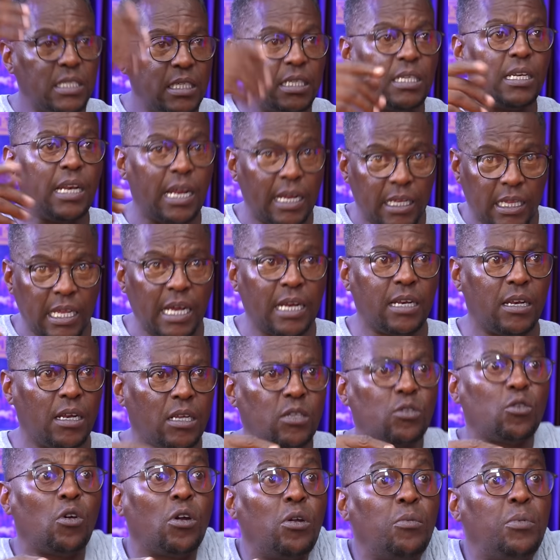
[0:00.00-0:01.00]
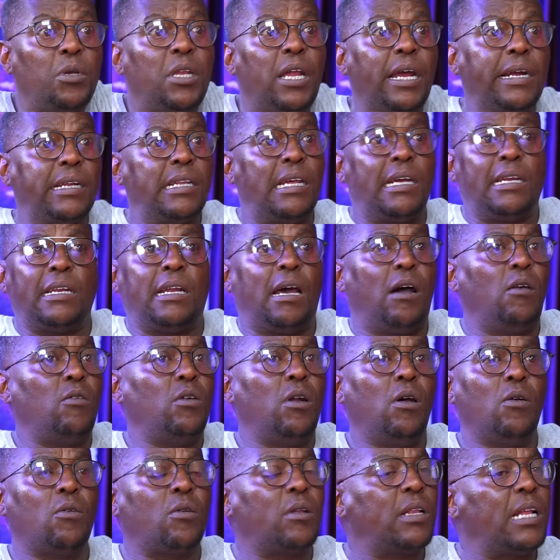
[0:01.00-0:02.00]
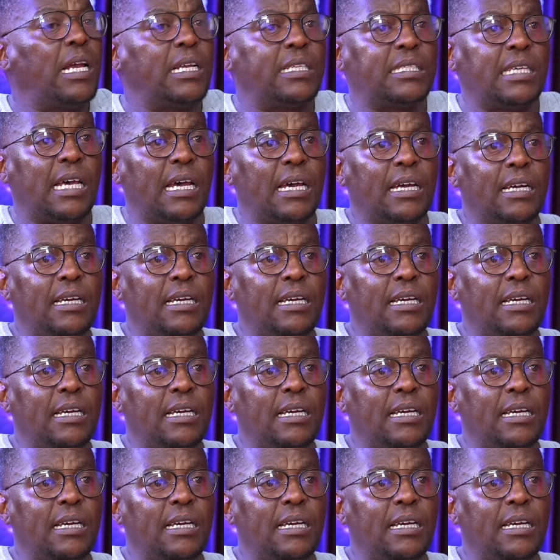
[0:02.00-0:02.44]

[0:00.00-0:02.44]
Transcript: scene like that, it's gonna be like that. I don't know what.